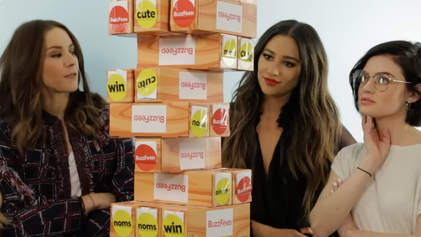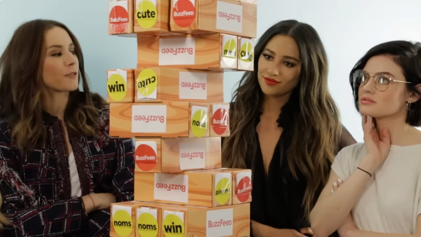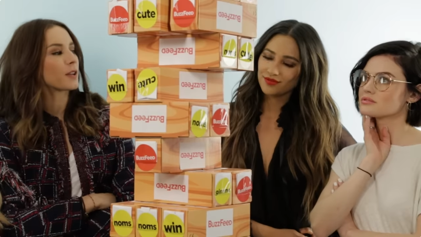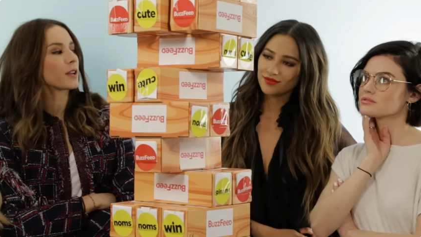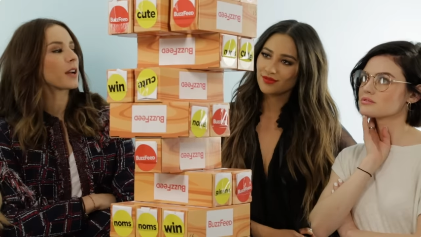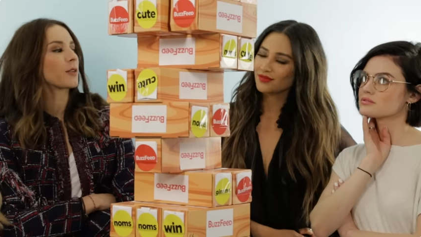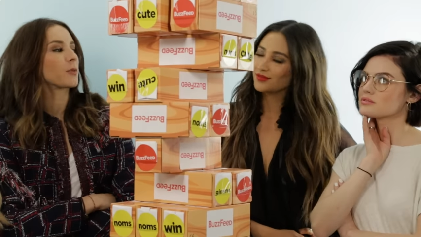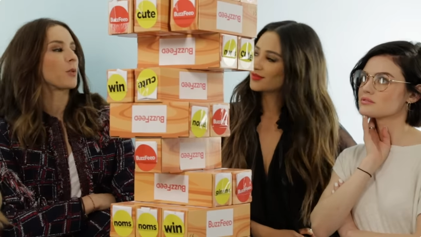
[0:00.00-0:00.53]
Speaker 1: I feel
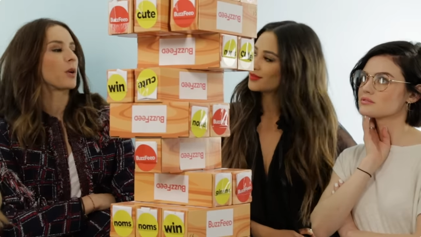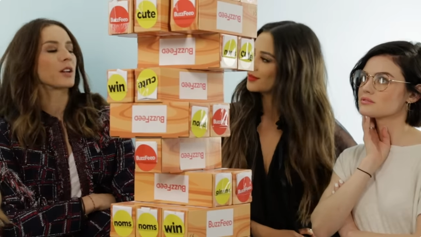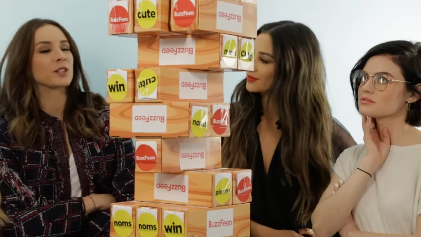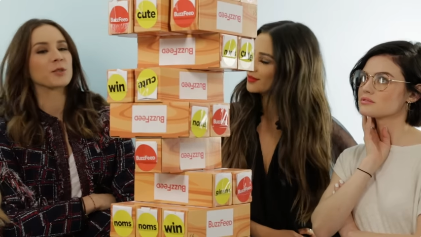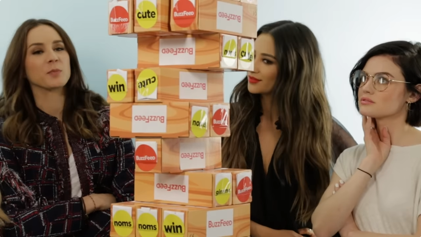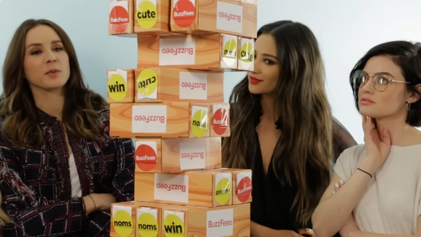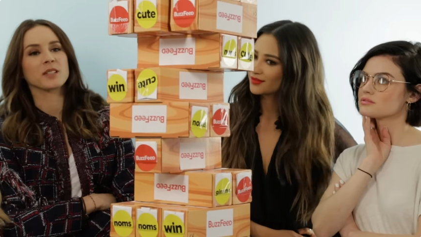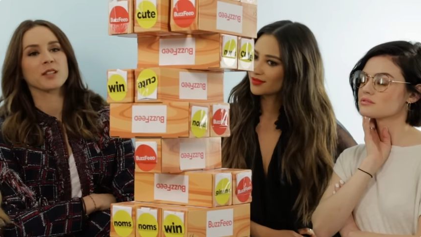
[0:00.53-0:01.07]
like I would want to
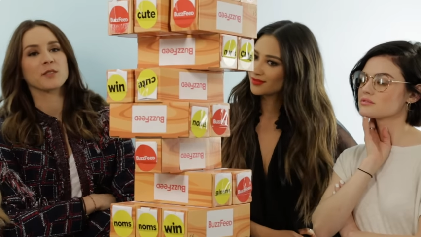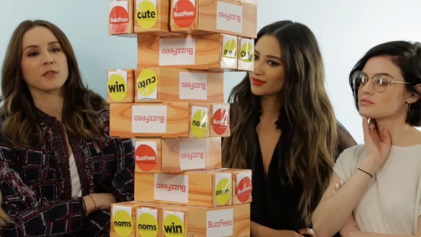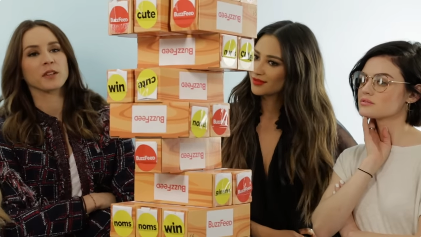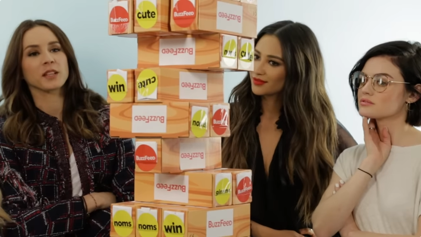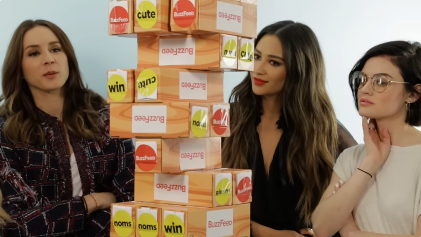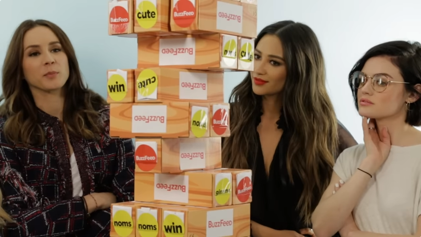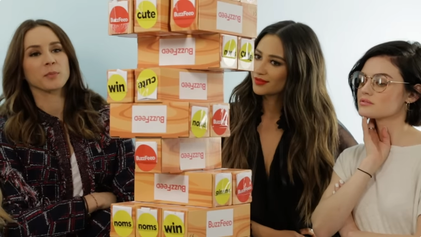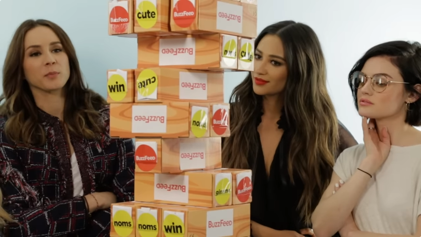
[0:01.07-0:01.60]

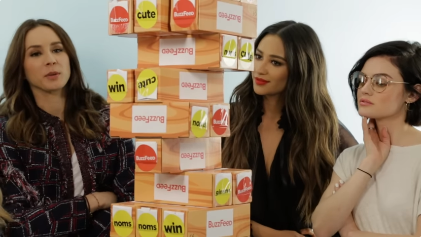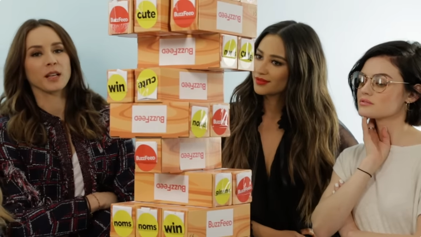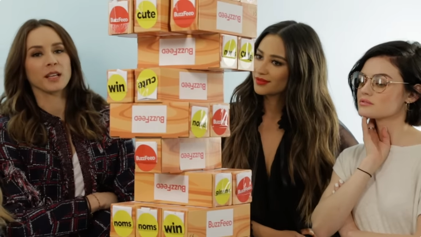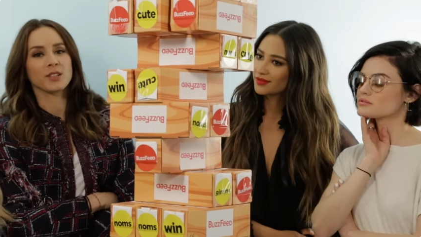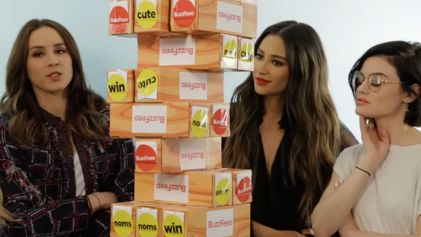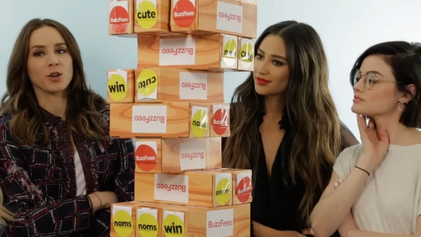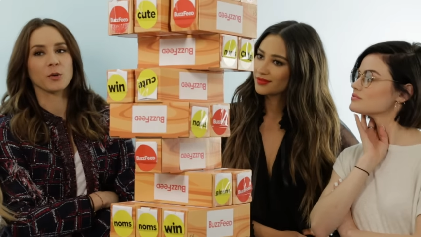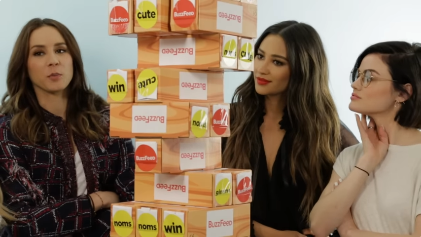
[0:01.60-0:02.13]
specifically play
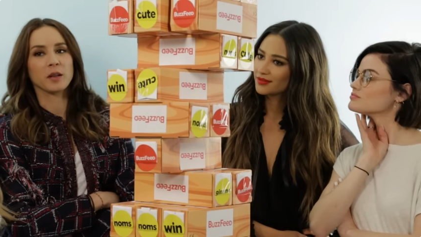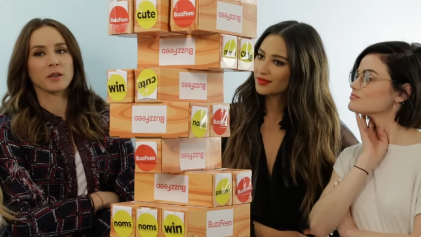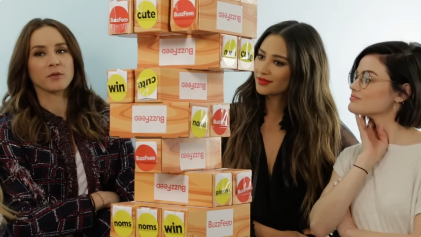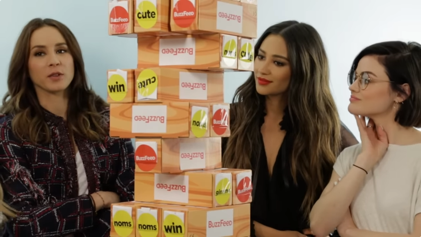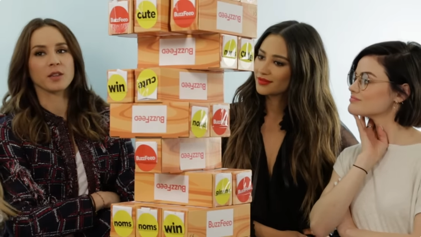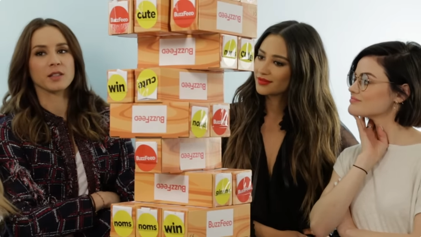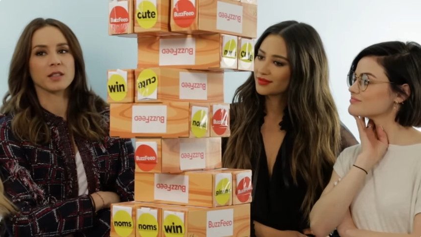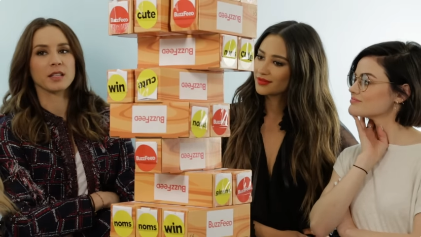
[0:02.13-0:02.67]
Toby
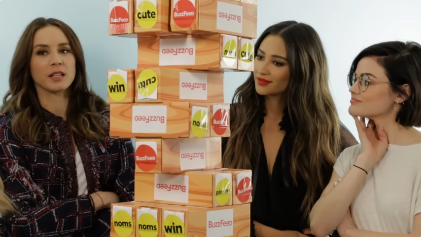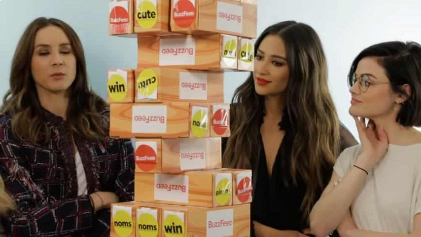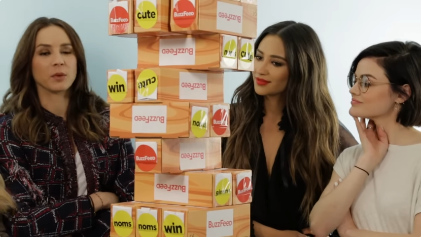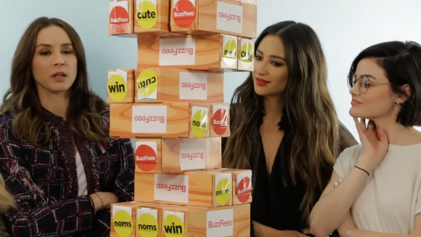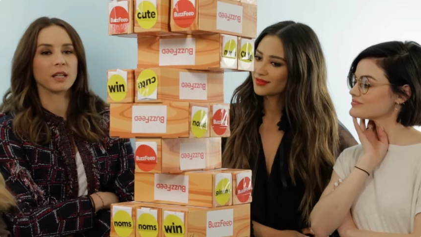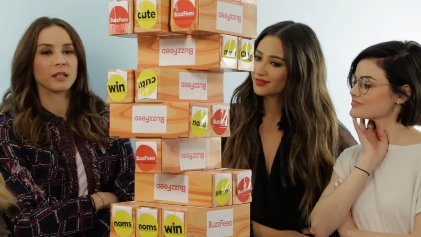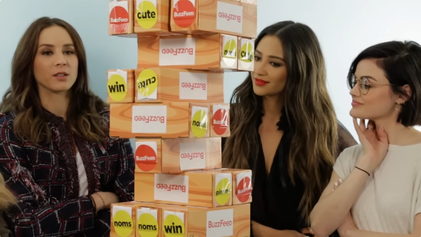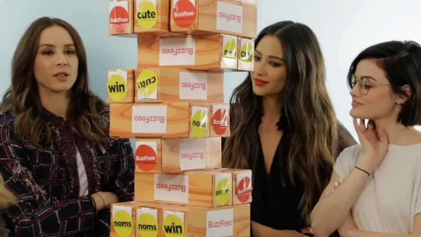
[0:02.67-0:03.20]
for the scene
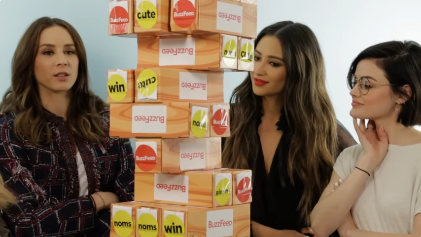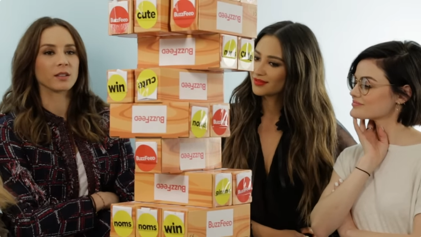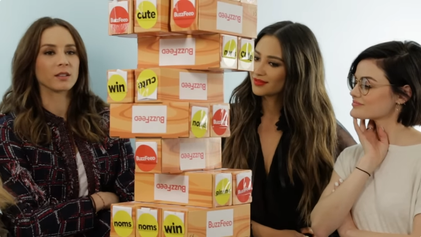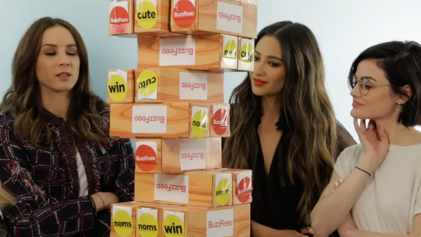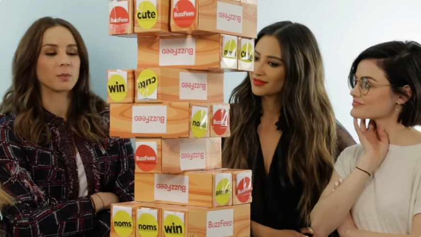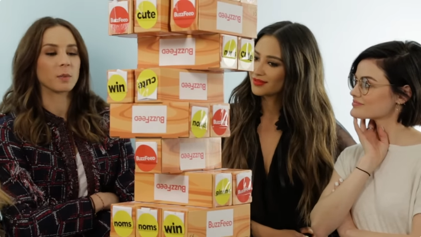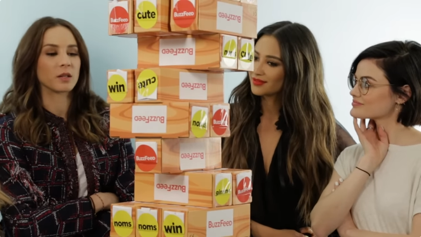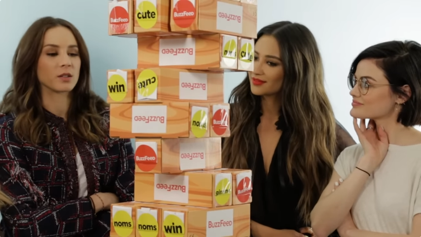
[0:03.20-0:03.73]
when he took
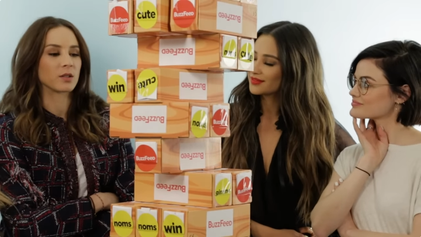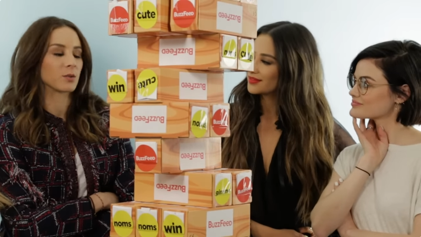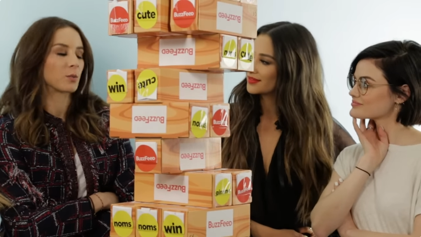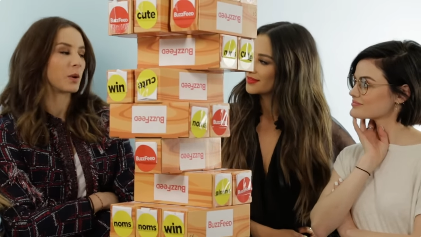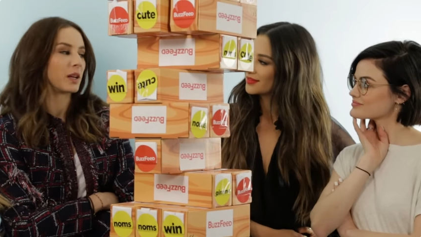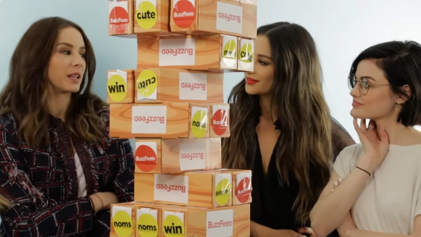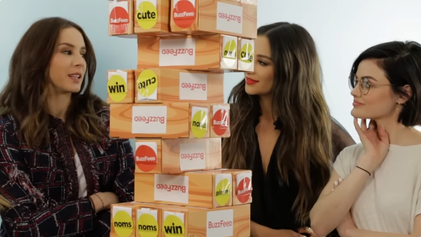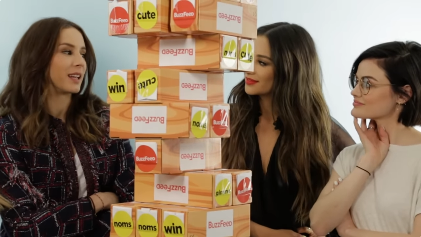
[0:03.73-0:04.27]
Spencer's
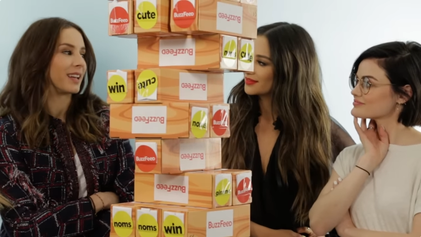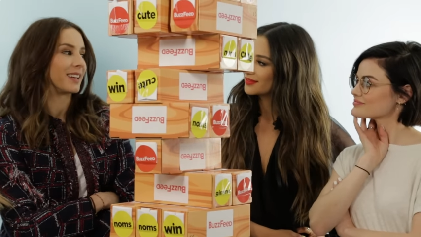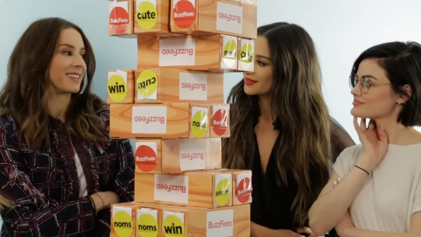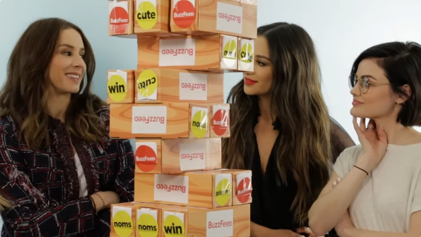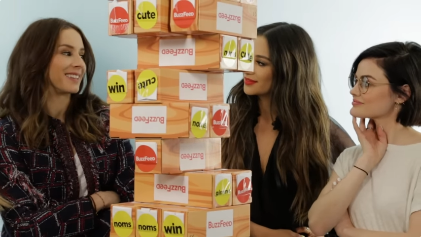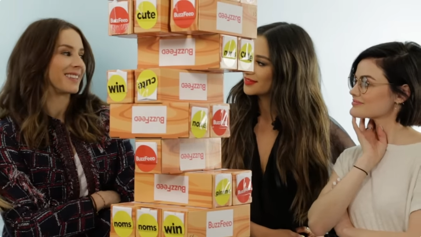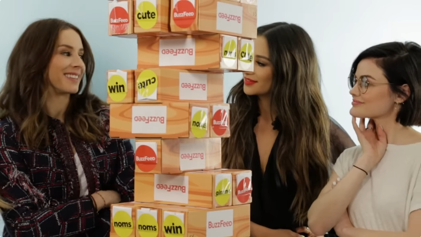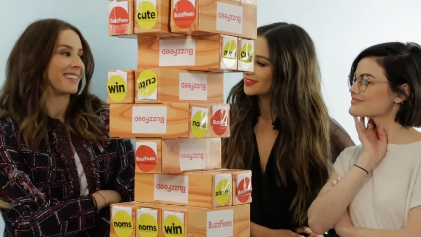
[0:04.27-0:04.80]
weed
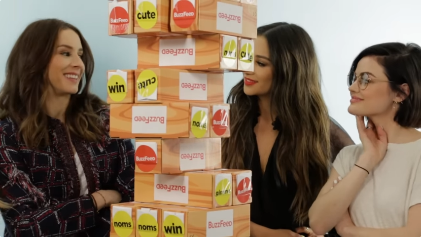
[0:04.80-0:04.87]
candy